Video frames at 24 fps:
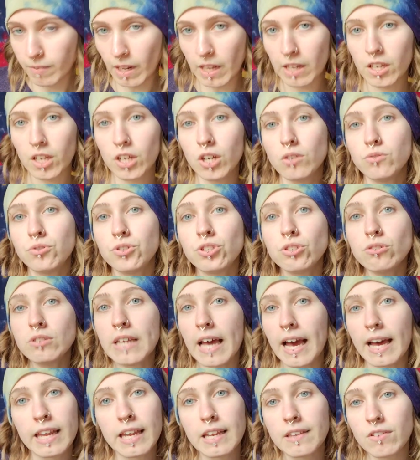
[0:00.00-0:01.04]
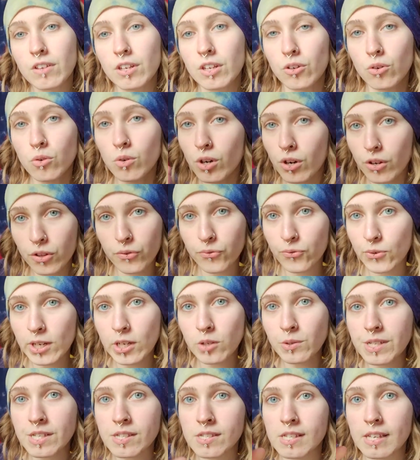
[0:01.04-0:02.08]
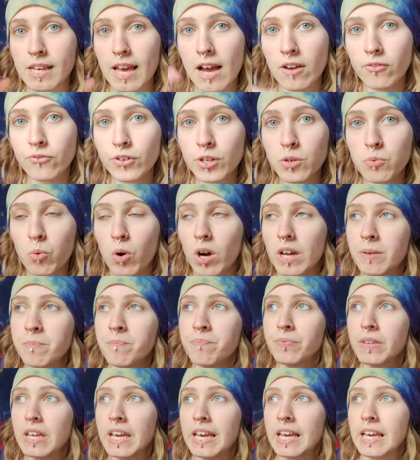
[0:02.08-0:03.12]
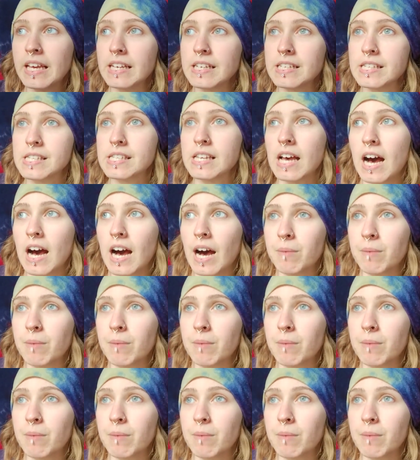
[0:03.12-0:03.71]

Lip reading: You don't do that. In the New Earth frequency, everyone is